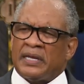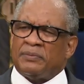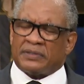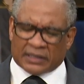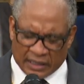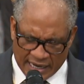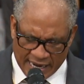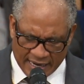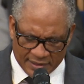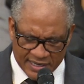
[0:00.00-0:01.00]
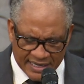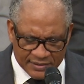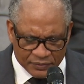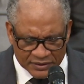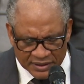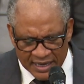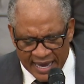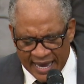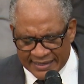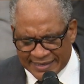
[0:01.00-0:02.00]
it was clear that it was
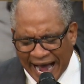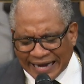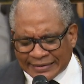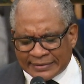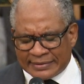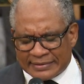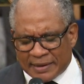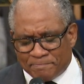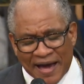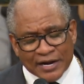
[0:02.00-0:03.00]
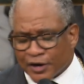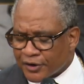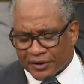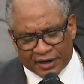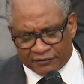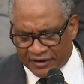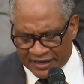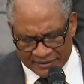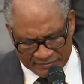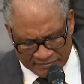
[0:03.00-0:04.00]
had gotten the better of him.